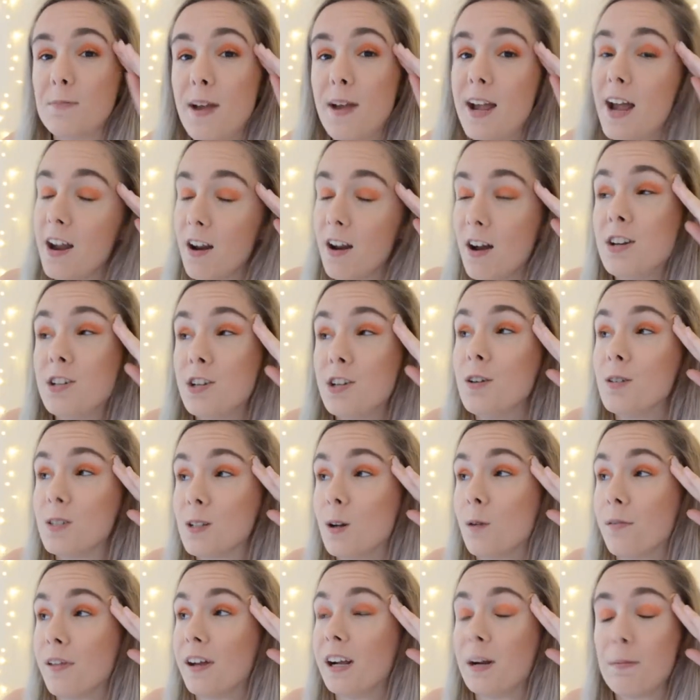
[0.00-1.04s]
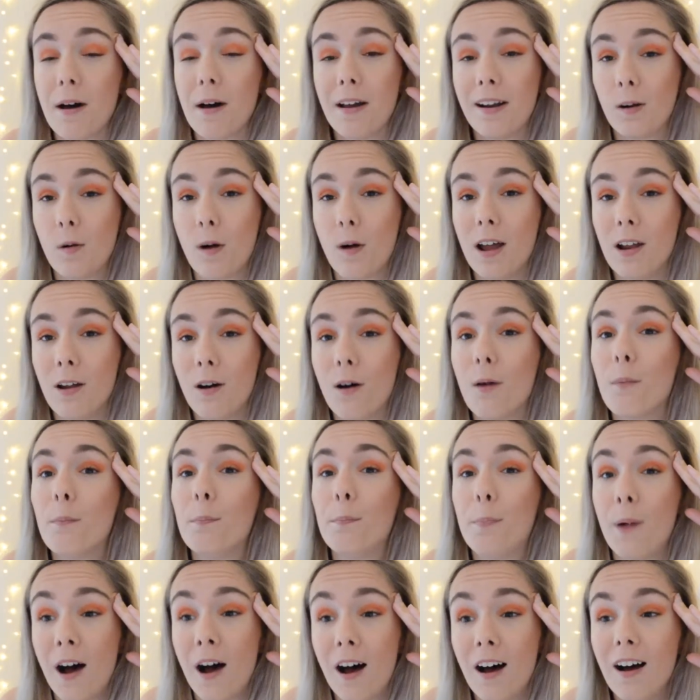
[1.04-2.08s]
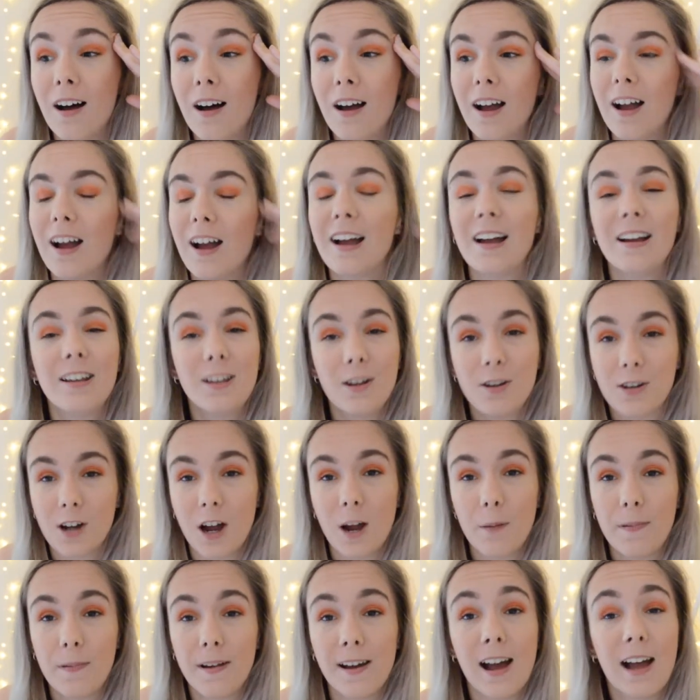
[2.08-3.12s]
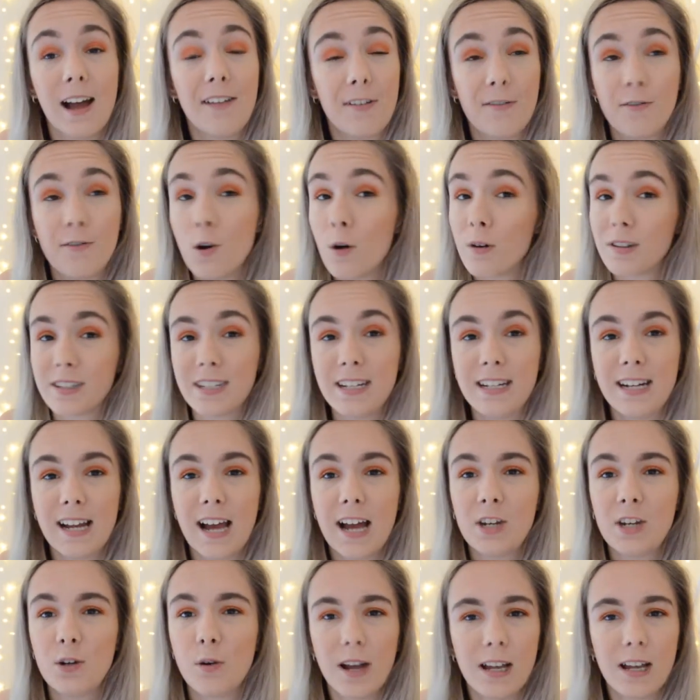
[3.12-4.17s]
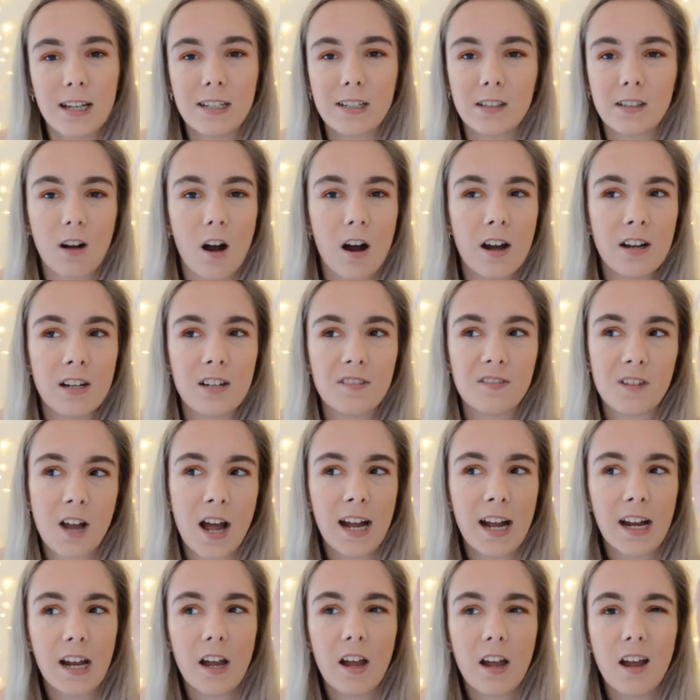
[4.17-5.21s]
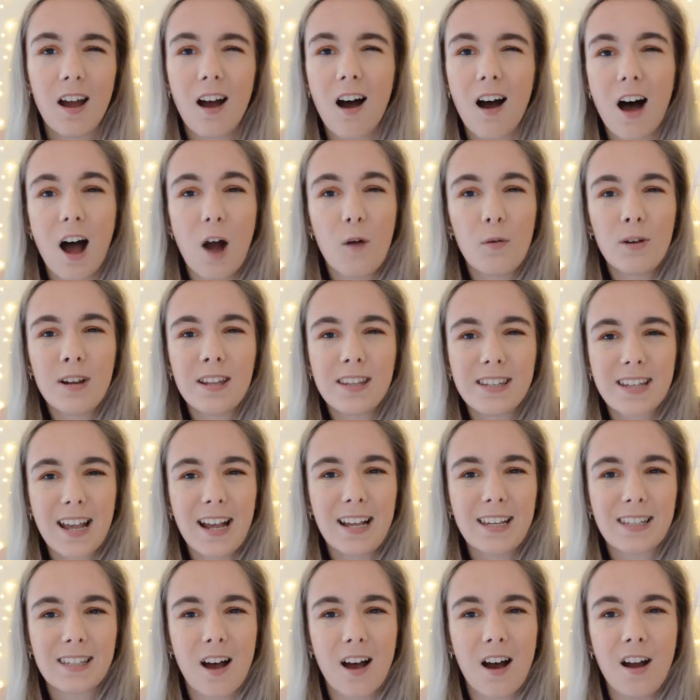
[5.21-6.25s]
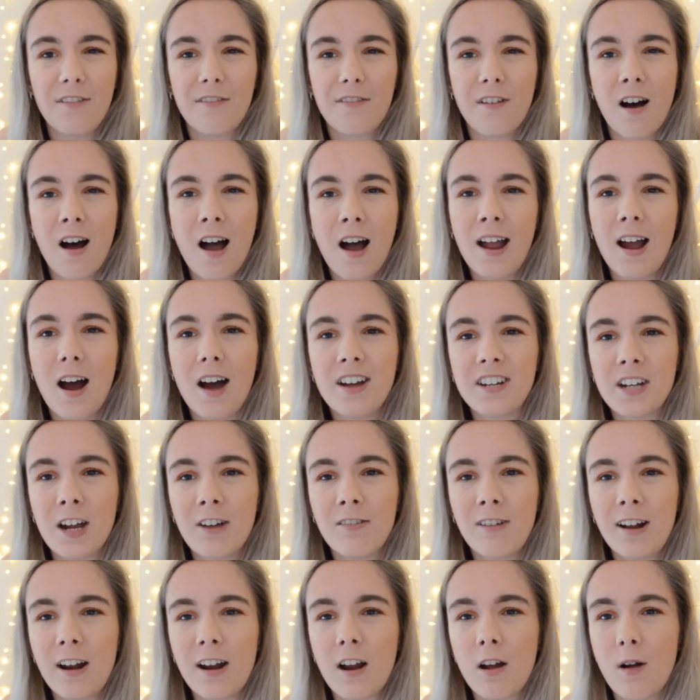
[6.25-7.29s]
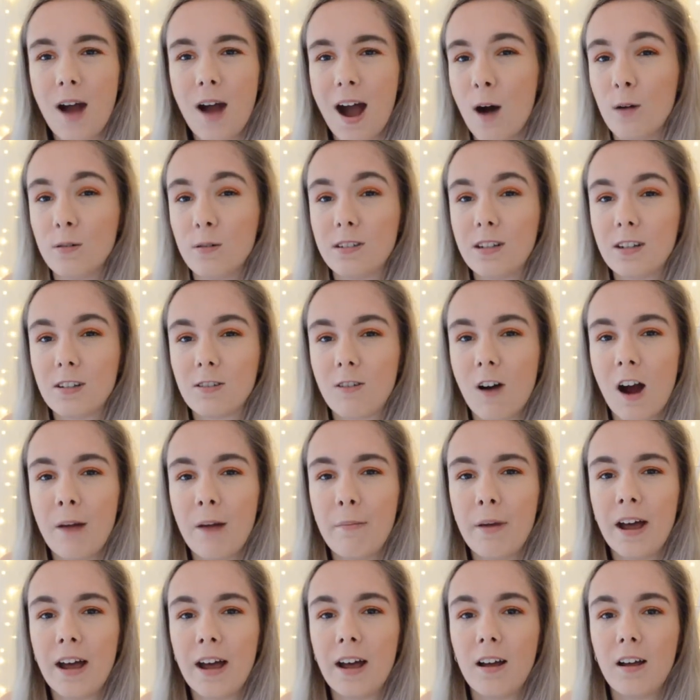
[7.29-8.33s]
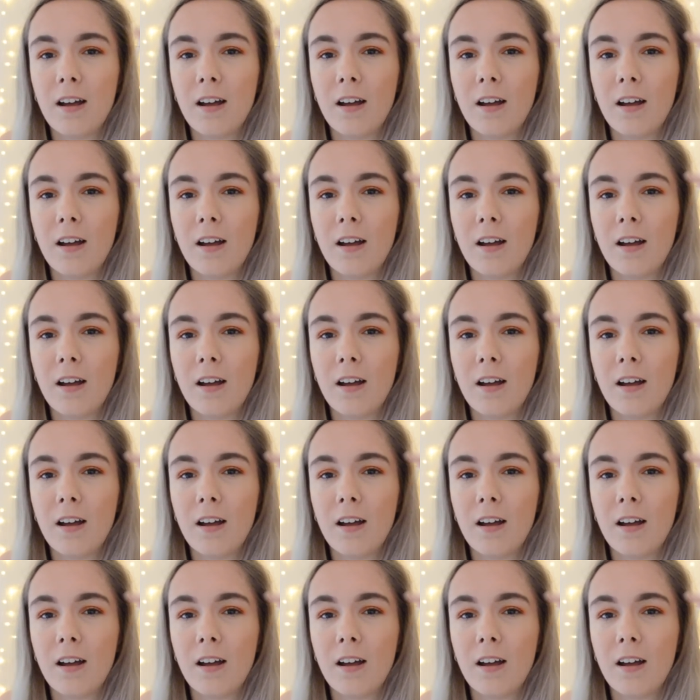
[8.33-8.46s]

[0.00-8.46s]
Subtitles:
me, and I do still think about it quite a lot. But Utopia, if you've not seen it and you're into kind of like, I wouldn't say sci-fi, I don't really know how to describe it,